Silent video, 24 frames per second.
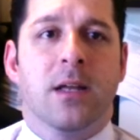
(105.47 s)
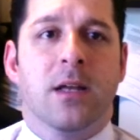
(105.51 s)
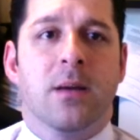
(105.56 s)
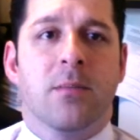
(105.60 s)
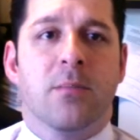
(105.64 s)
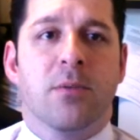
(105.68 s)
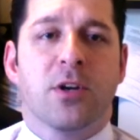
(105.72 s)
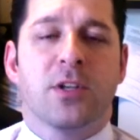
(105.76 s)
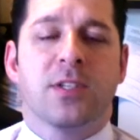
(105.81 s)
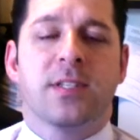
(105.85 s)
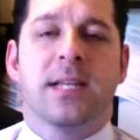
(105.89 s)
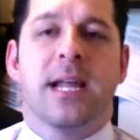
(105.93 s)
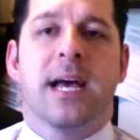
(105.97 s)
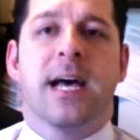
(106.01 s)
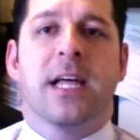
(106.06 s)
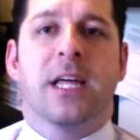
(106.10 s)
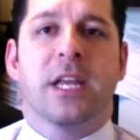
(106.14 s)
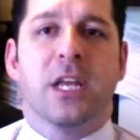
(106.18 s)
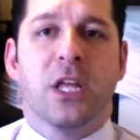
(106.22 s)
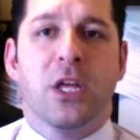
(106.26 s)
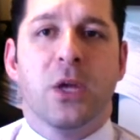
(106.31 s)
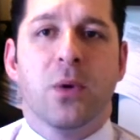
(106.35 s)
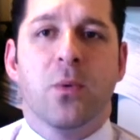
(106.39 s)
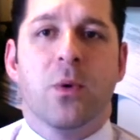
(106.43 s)

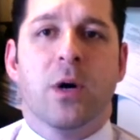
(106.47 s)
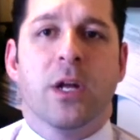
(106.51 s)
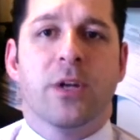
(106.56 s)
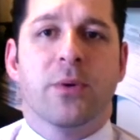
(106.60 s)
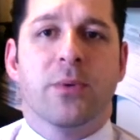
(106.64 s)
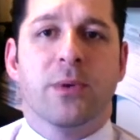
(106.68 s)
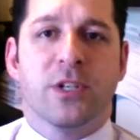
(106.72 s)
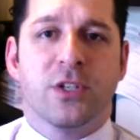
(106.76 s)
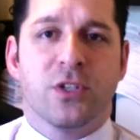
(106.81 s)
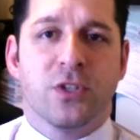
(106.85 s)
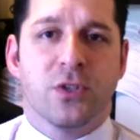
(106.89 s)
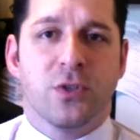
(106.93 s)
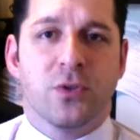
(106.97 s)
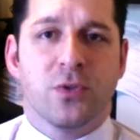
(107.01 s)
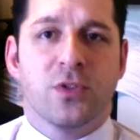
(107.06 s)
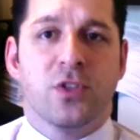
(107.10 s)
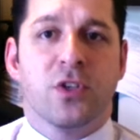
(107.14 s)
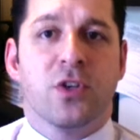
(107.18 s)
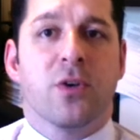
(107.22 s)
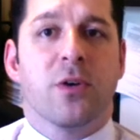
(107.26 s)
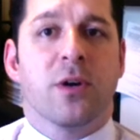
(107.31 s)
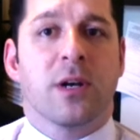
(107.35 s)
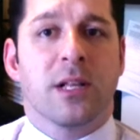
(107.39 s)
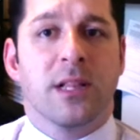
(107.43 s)
personality you want to exude
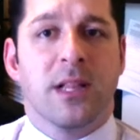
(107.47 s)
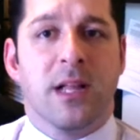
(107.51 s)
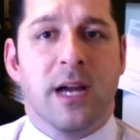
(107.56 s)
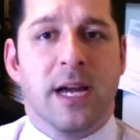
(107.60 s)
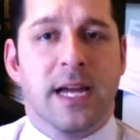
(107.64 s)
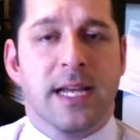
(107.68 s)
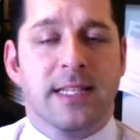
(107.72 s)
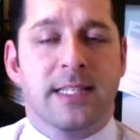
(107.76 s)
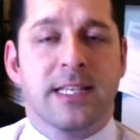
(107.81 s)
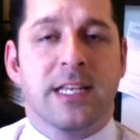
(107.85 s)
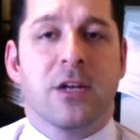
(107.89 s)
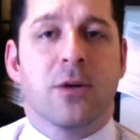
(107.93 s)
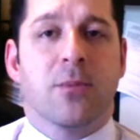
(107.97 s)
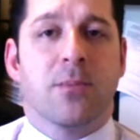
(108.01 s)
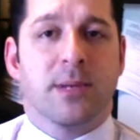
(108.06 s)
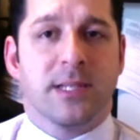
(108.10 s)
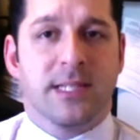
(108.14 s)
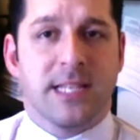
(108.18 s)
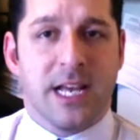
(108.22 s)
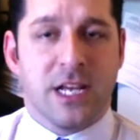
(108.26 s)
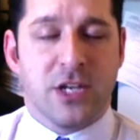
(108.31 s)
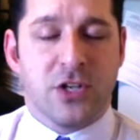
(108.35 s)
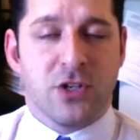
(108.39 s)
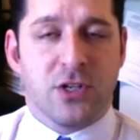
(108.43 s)
to your clients and your
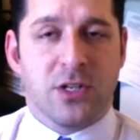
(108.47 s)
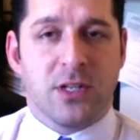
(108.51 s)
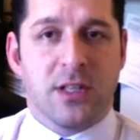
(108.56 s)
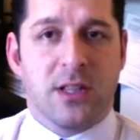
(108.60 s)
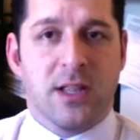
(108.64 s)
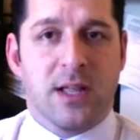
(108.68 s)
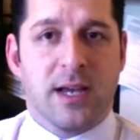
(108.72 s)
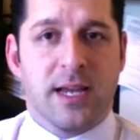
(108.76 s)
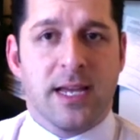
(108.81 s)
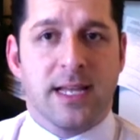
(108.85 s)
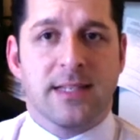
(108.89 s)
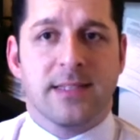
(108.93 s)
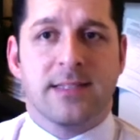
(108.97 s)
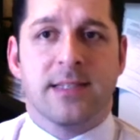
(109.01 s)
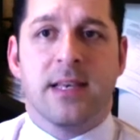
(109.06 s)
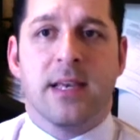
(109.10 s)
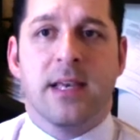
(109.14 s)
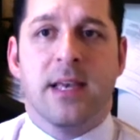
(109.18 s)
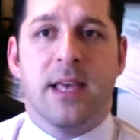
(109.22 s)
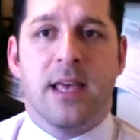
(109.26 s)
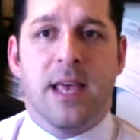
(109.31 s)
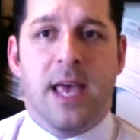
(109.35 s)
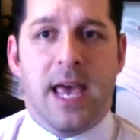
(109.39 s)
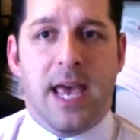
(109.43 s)
potential clients,
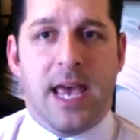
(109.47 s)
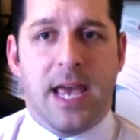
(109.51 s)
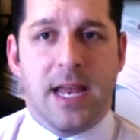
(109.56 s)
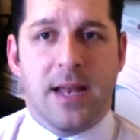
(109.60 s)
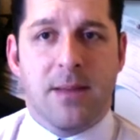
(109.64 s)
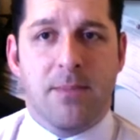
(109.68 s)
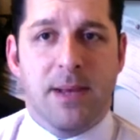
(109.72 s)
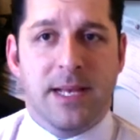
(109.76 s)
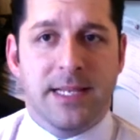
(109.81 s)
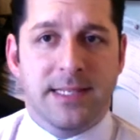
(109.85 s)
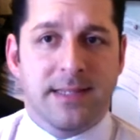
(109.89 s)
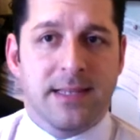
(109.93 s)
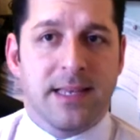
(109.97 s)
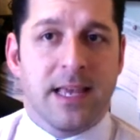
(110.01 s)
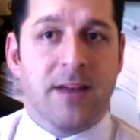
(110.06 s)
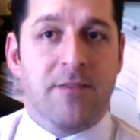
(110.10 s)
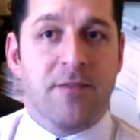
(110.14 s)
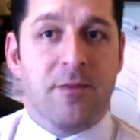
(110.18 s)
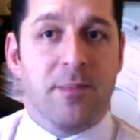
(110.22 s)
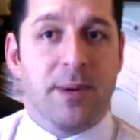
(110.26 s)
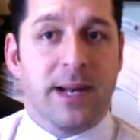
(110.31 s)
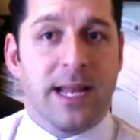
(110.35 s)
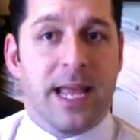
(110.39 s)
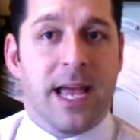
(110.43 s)
and basically
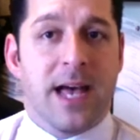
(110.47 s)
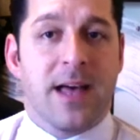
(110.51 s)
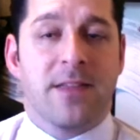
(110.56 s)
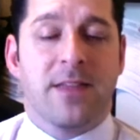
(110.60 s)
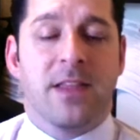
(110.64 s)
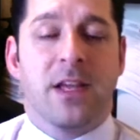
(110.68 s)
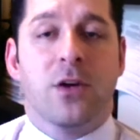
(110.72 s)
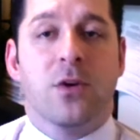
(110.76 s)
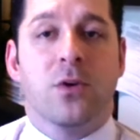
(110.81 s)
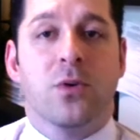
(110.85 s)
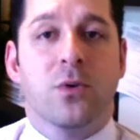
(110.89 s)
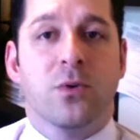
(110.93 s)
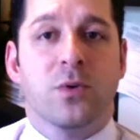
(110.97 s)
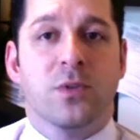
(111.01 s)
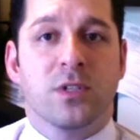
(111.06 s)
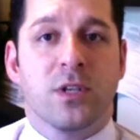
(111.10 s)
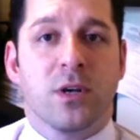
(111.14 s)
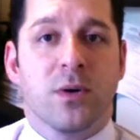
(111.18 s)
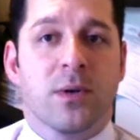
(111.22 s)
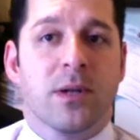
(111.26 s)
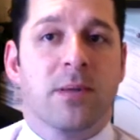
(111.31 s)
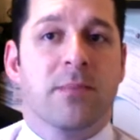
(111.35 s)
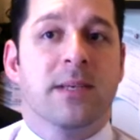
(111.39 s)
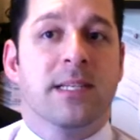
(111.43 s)
everybody out there who is
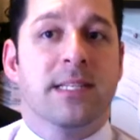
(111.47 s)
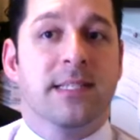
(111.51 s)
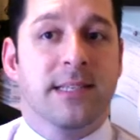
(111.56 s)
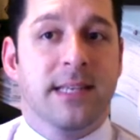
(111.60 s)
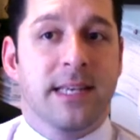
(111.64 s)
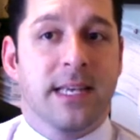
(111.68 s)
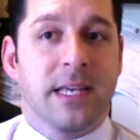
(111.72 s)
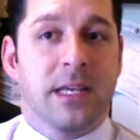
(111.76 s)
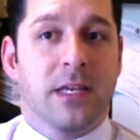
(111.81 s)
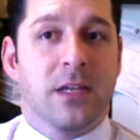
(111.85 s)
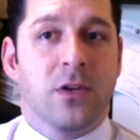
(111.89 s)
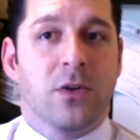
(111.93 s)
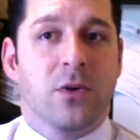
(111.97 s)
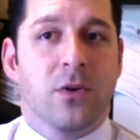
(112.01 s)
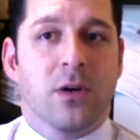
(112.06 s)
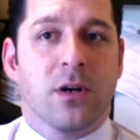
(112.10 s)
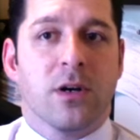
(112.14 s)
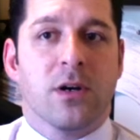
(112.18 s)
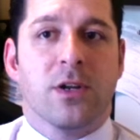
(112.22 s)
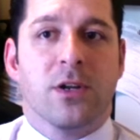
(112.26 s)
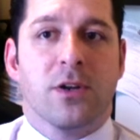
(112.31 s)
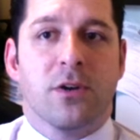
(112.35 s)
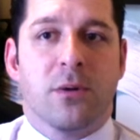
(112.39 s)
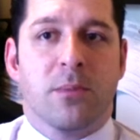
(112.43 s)
going to be seeing
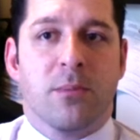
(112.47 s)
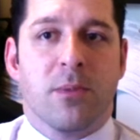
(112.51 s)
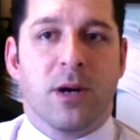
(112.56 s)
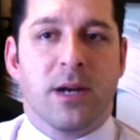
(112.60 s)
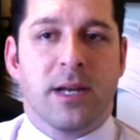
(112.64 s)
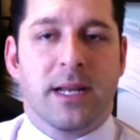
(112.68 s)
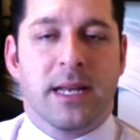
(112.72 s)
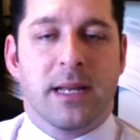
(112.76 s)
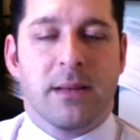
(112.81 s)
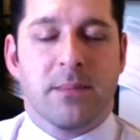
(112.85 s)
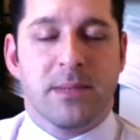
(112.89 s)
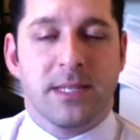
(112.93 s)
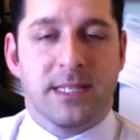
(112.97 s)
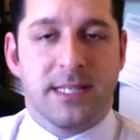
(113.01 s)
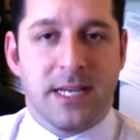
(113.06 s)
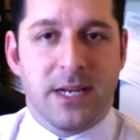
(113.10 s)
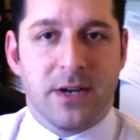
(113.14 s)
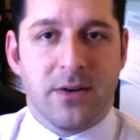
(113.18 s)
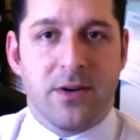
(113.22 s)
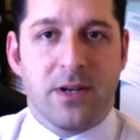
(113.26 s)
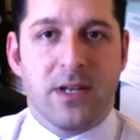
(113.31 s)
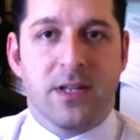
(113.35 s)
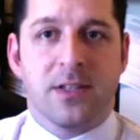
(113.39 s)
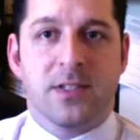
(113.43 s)
your marketing
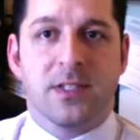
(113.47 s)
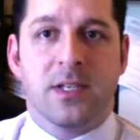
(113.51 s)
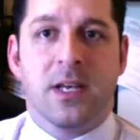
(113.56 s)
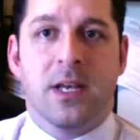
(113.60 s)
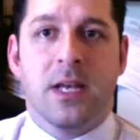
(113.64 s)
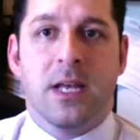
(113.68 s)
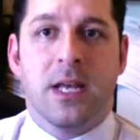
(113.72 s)
materials.